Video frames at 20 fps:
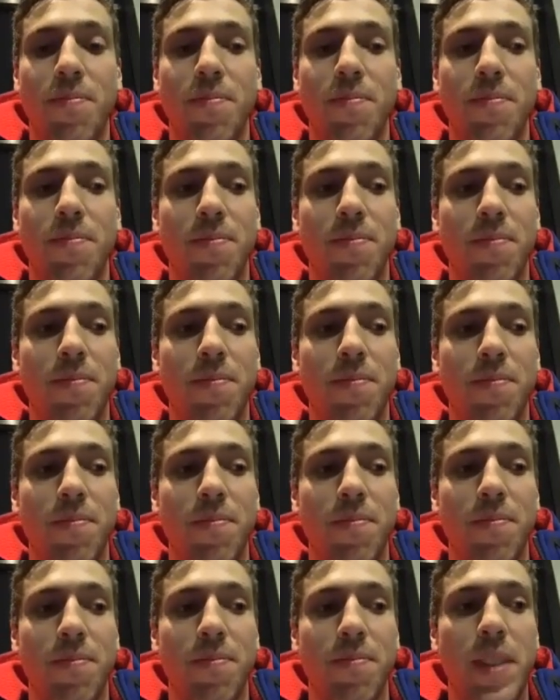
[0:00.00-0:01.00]

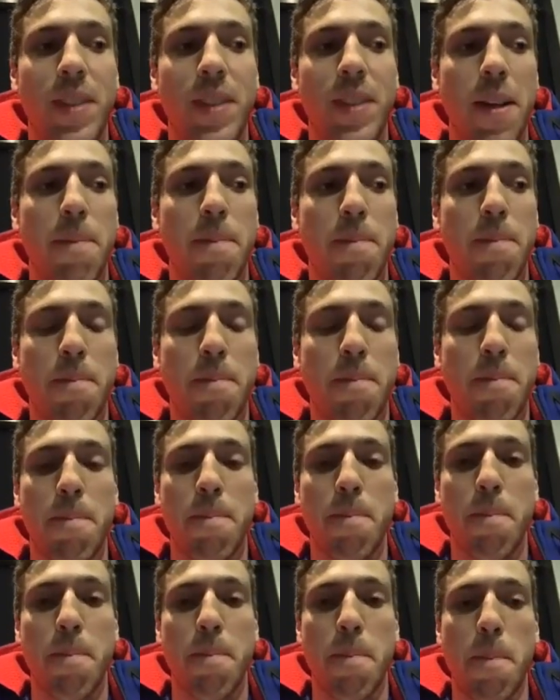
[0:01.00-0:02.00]

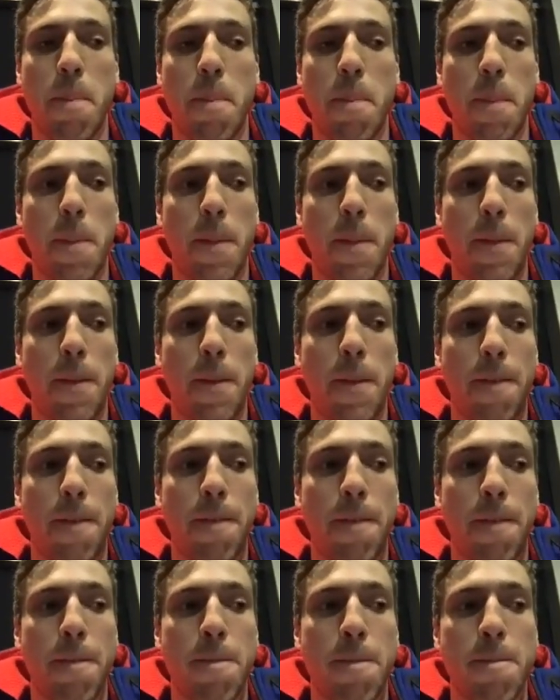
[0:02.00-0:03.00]

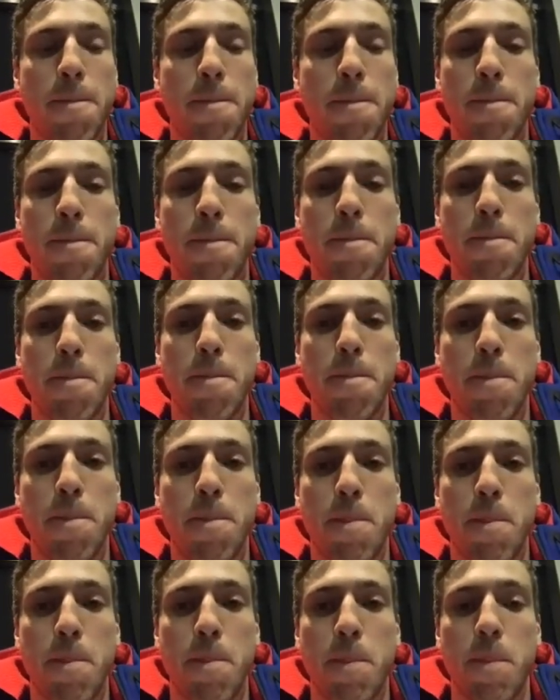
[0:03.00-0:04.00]

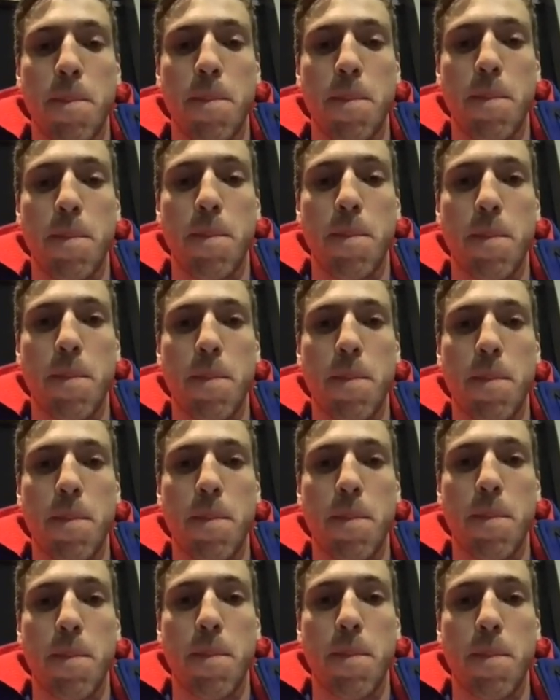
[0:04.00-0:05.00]

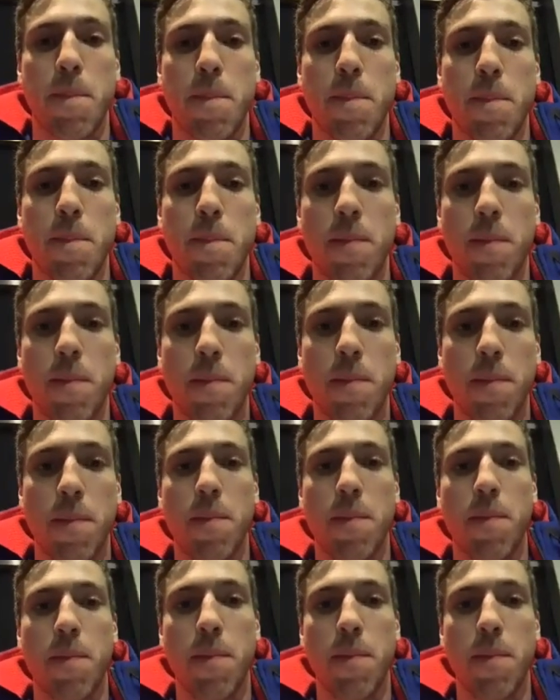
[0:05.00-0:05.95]
This person isn't speaking.